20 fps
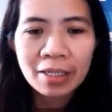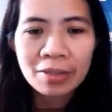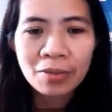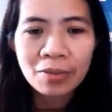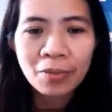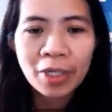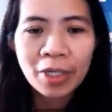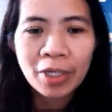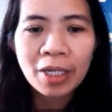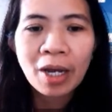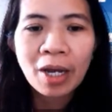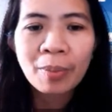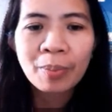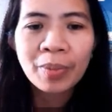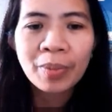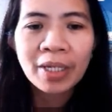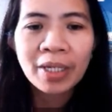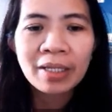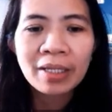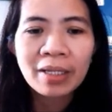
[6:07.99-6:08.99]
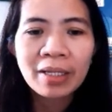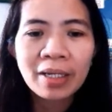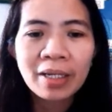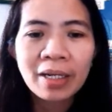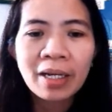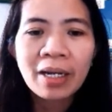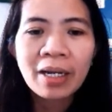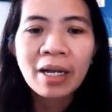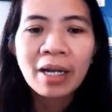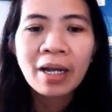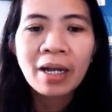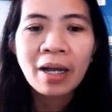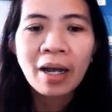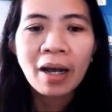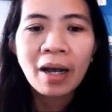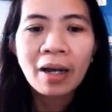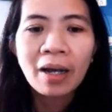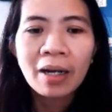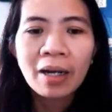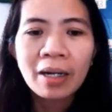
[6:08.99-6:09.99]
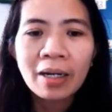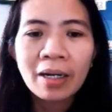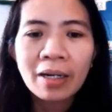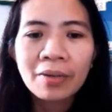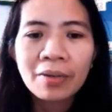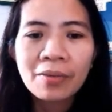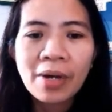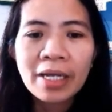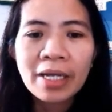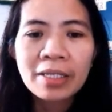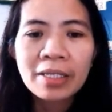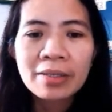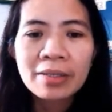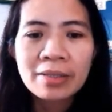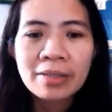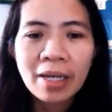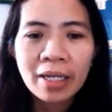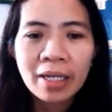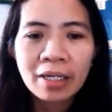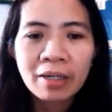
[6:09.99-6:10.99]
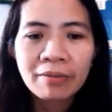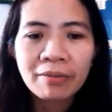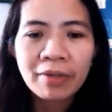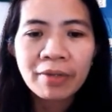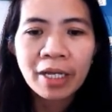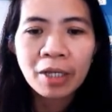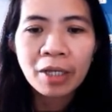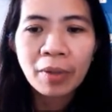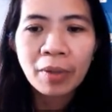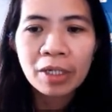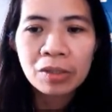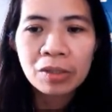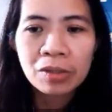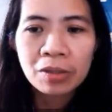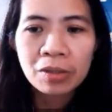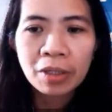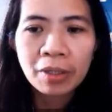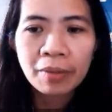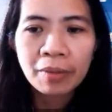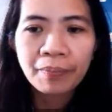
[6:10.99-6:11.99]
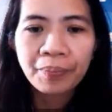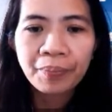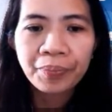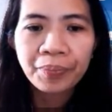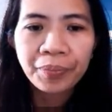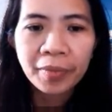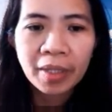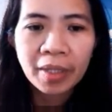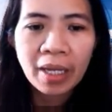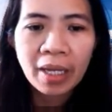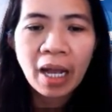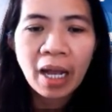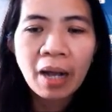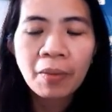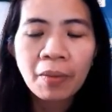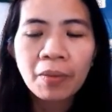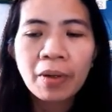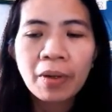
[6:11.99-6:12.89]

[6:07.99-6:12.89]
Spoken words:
So we copy the right side of the equation. Now,